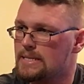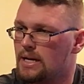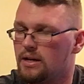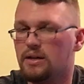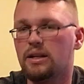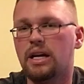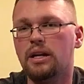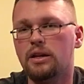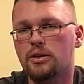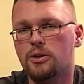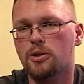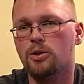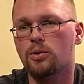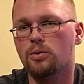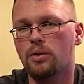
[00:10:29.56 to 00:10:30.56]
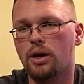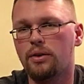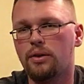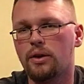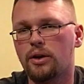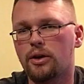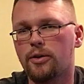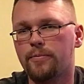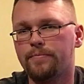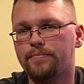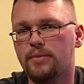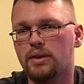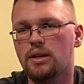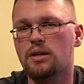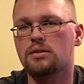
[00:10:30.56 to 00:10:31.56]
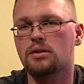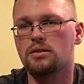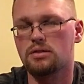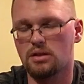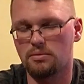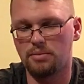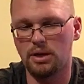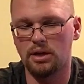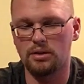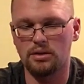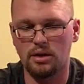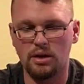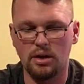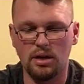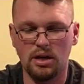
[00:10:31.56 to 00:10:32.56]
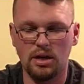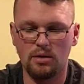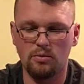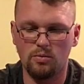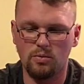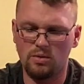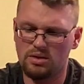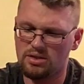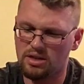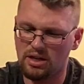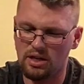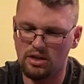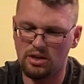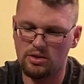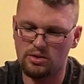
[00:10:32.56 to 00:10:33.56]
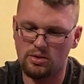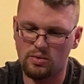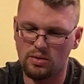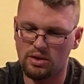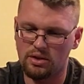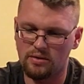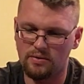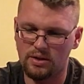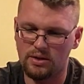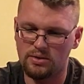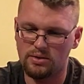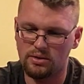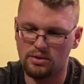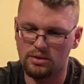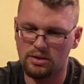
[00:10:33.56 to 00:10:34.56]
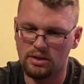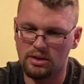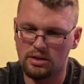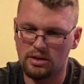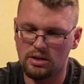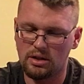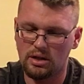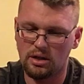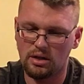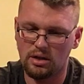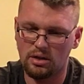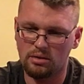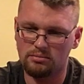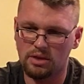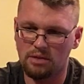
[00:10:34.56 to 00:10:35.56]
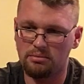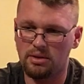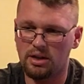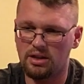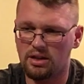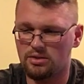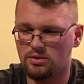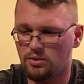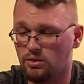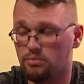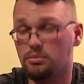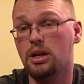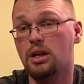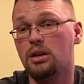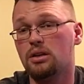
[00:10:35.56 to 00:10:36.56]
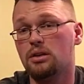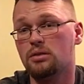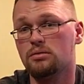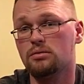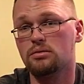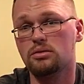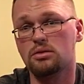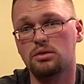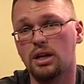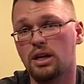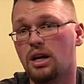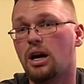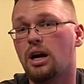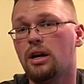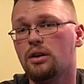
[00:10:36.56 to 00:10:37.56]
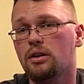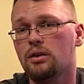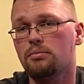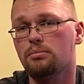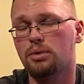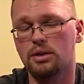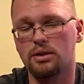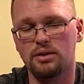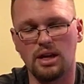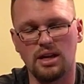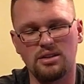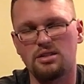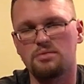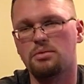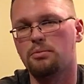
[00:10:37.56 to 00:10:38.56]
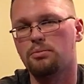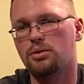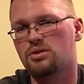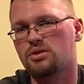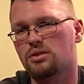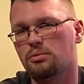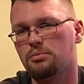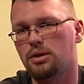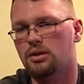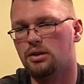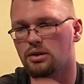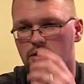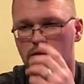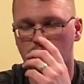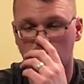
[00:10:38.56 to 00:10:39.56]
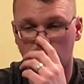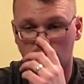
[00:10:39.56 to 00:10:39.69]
at an 82, I think. And that's because of the peat. Once I get used to it in the future, that score may get higher, but that's just my personal opinion.